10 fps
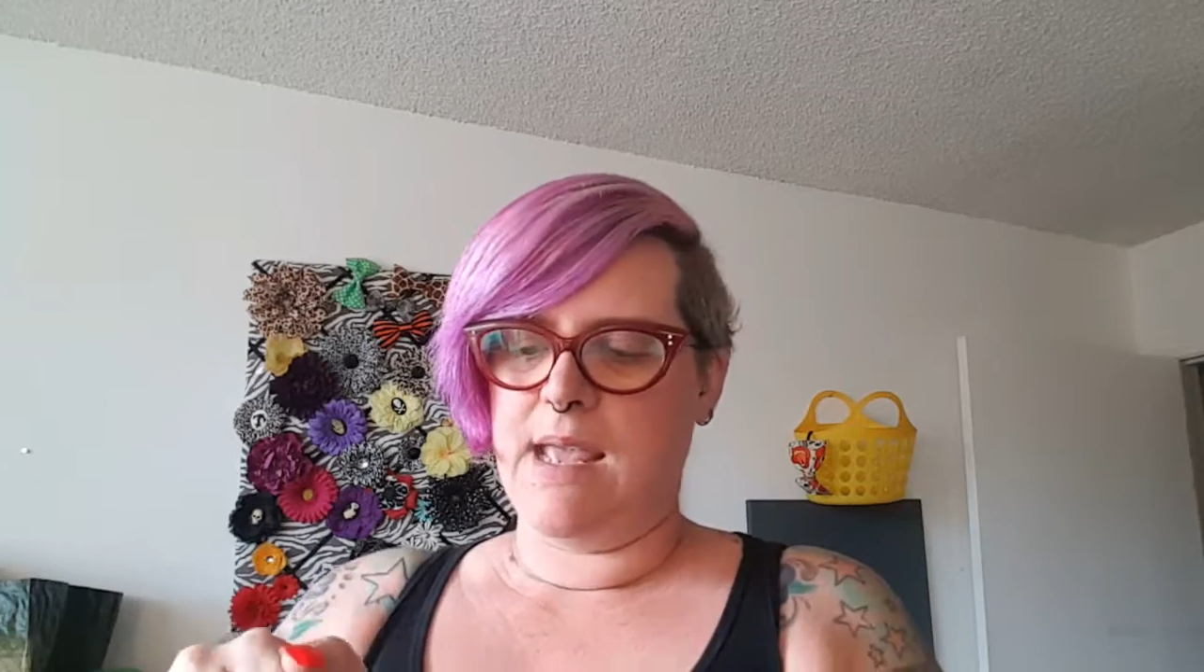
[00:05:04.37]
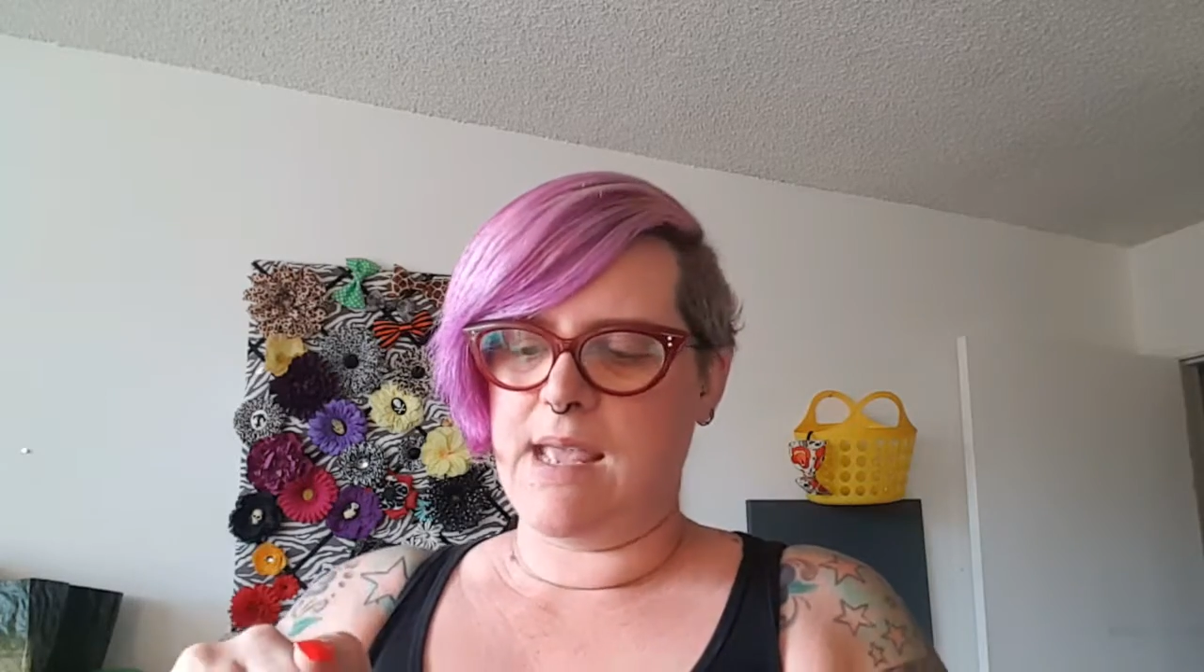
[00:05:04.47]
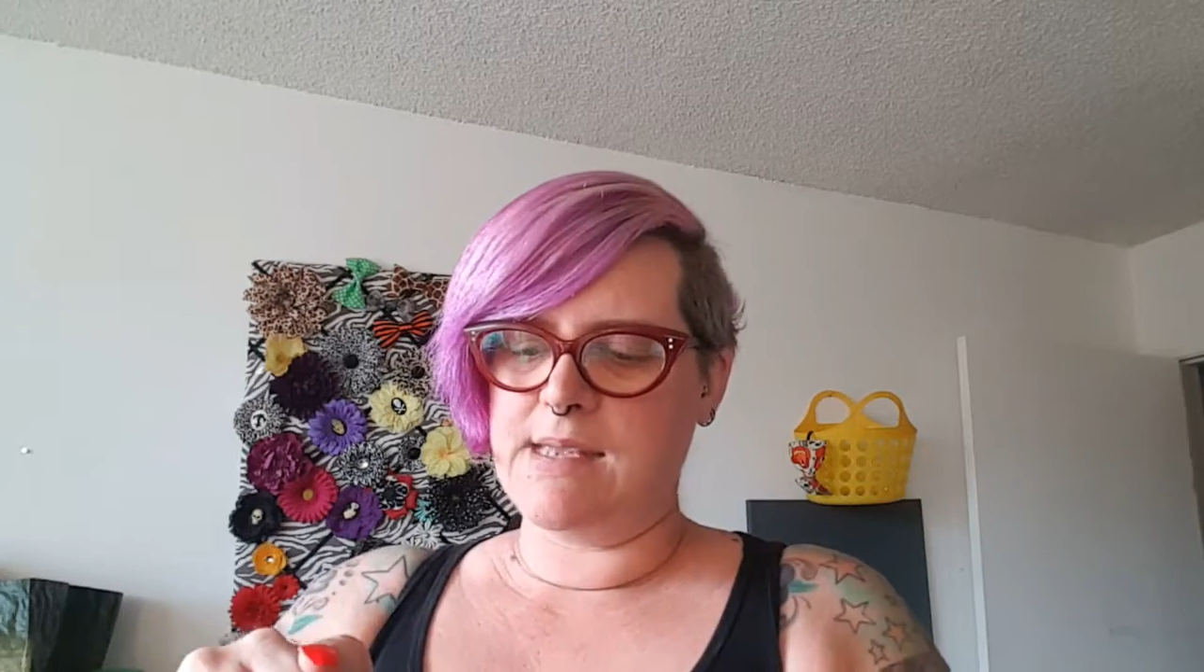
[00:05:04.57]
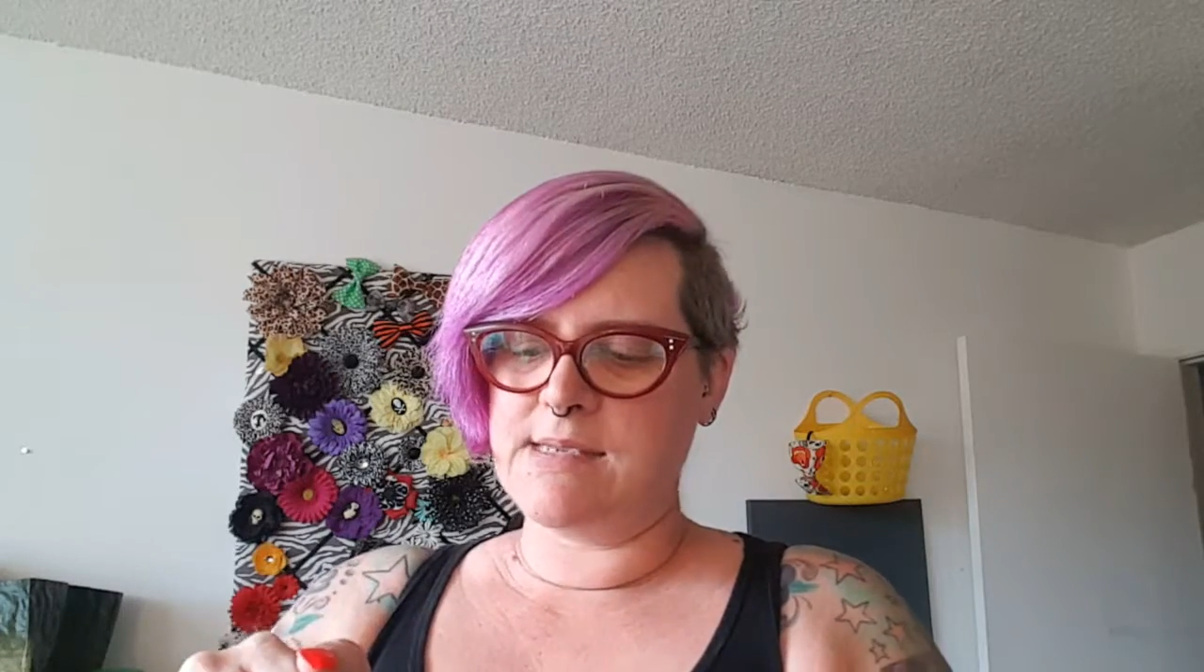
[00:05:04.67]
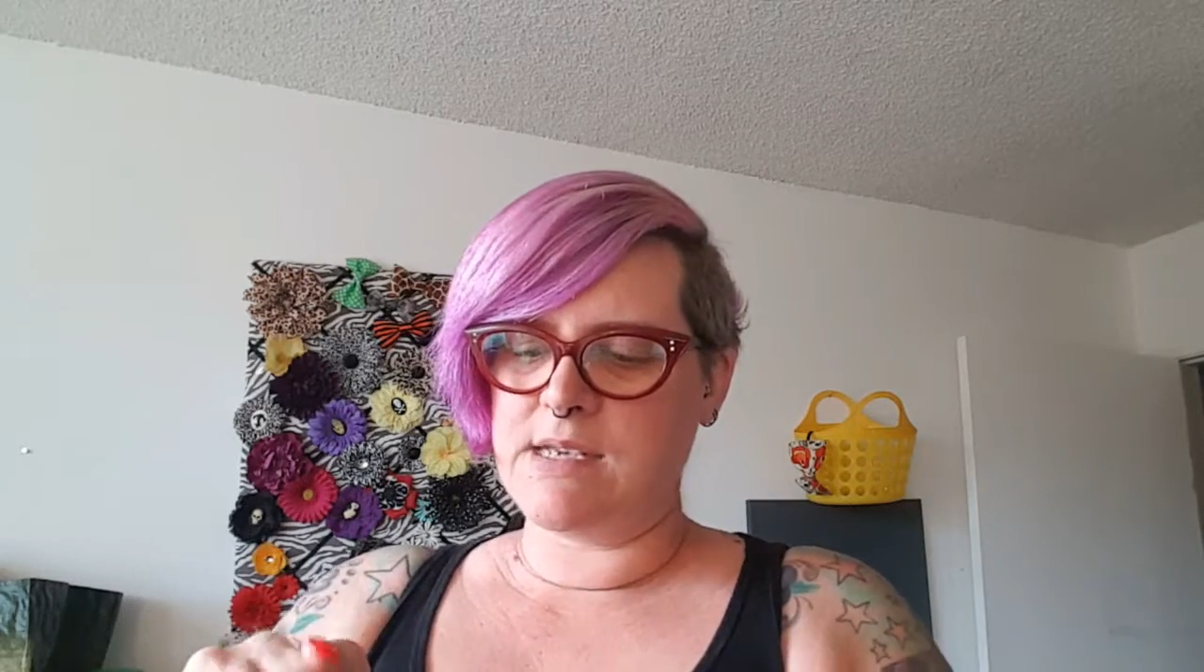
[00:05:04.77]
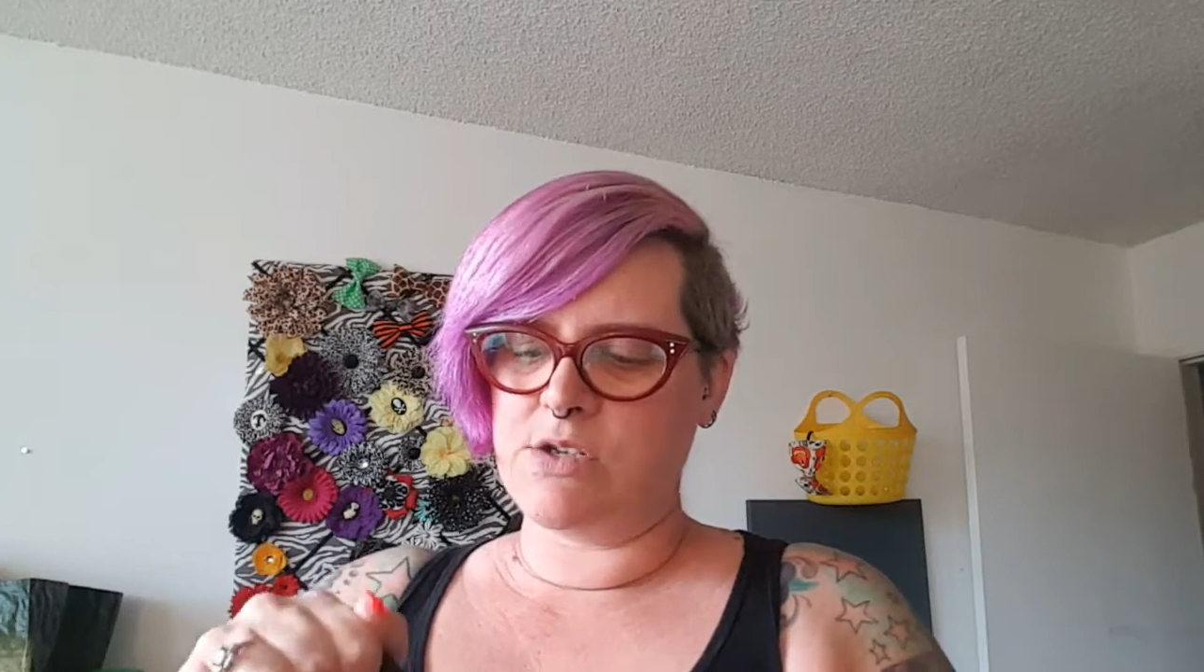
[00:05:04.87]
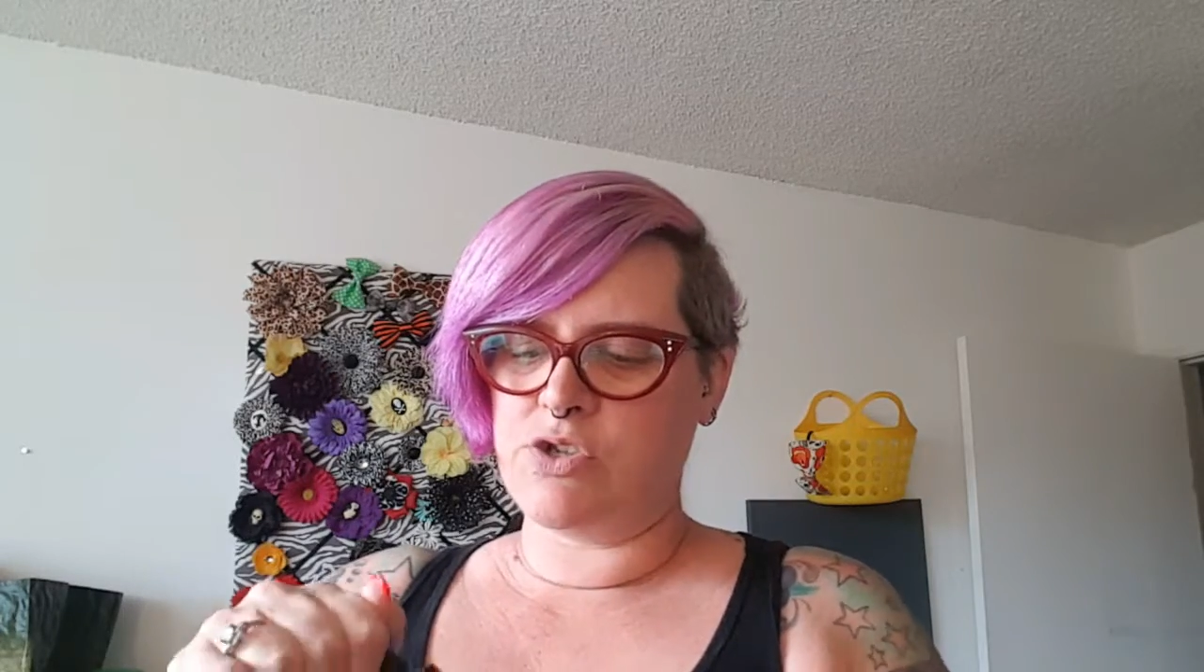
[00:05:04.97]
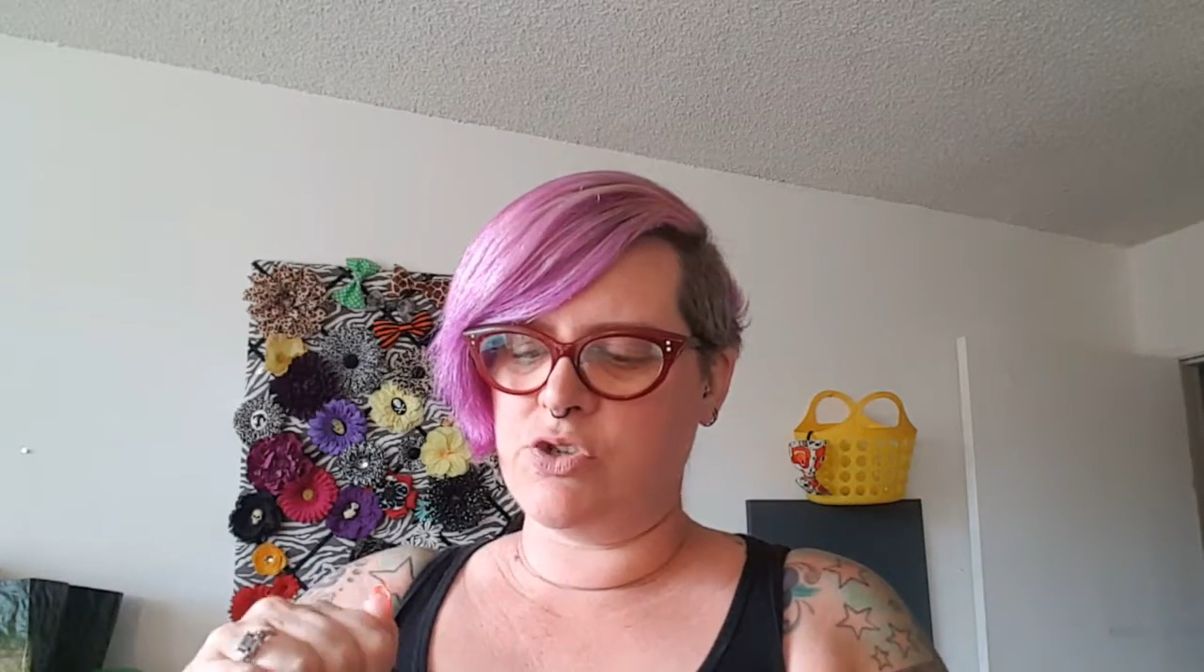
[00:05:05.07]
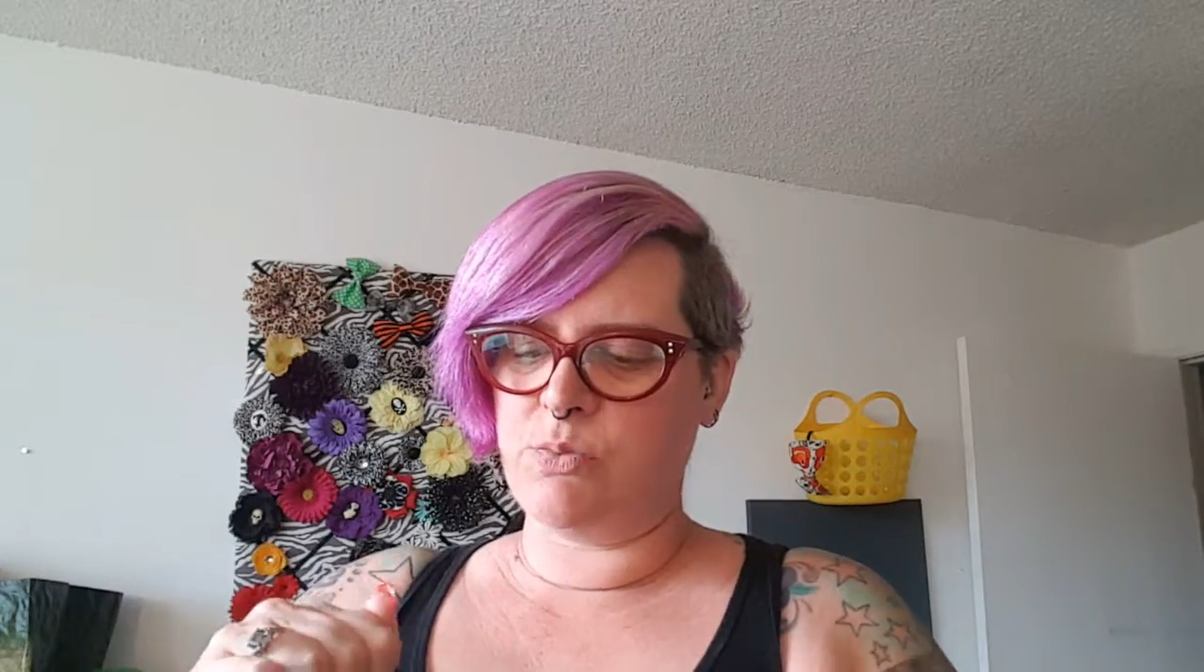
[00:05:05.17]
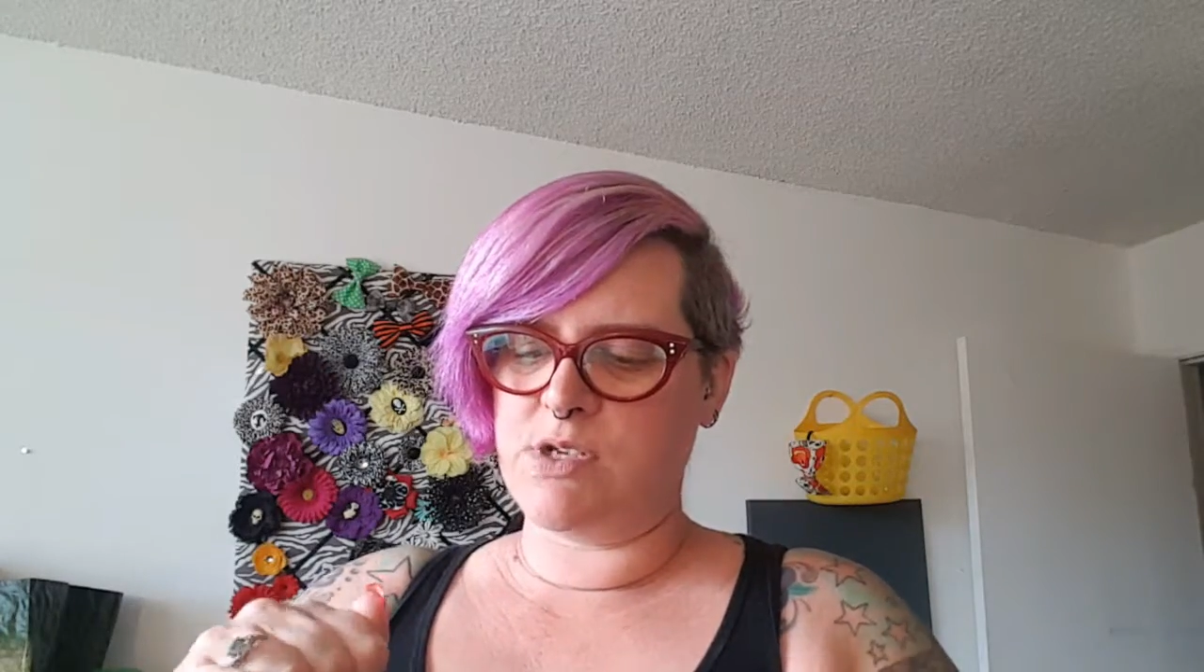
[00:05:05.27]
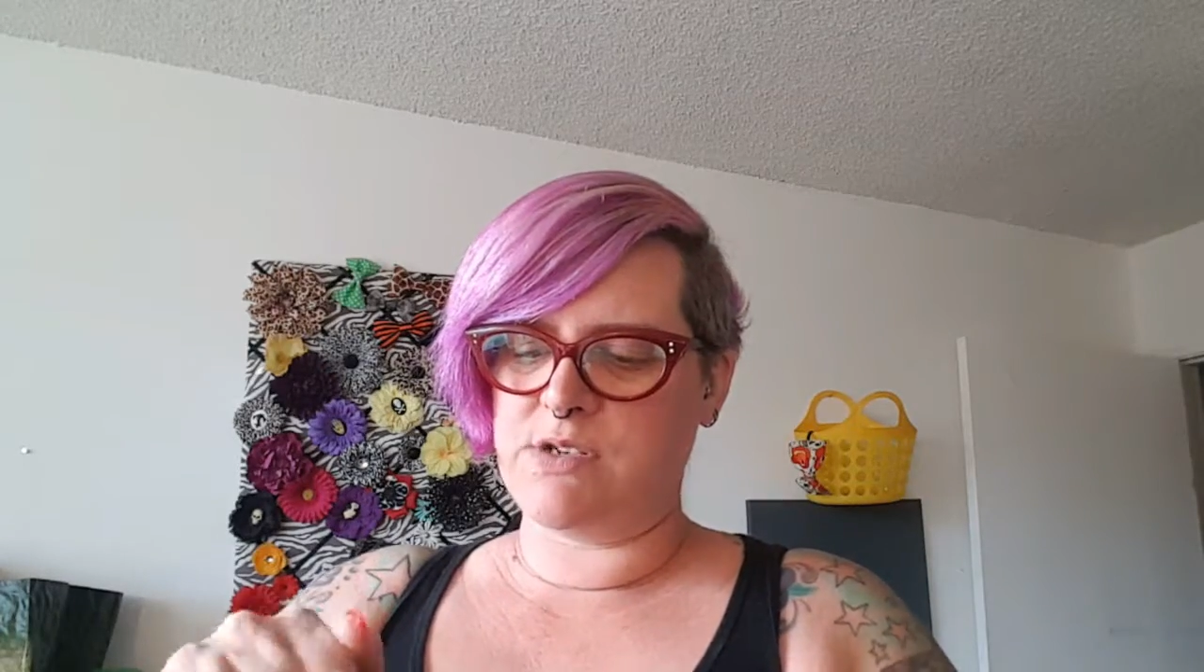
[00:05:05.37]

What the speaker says: isn't too much